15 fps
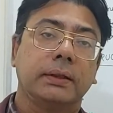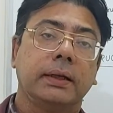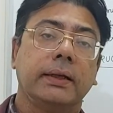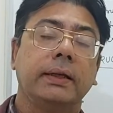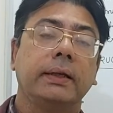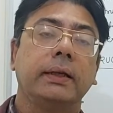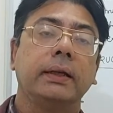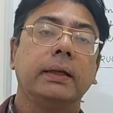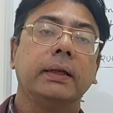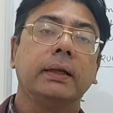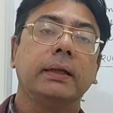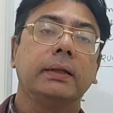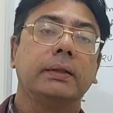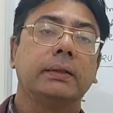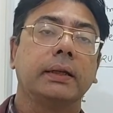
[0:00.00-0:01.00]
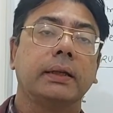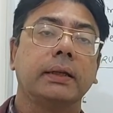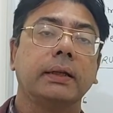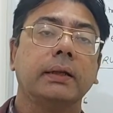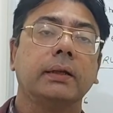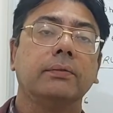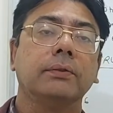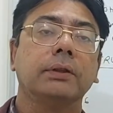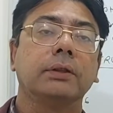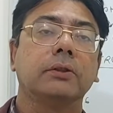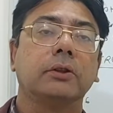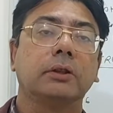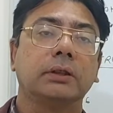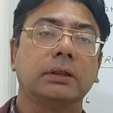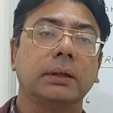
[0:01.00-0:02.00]
and a clear understanding of this
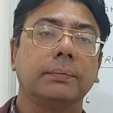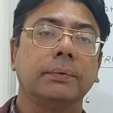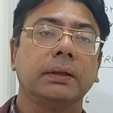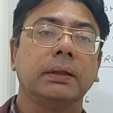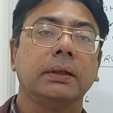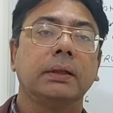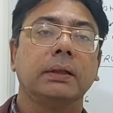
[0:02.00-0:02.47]
concept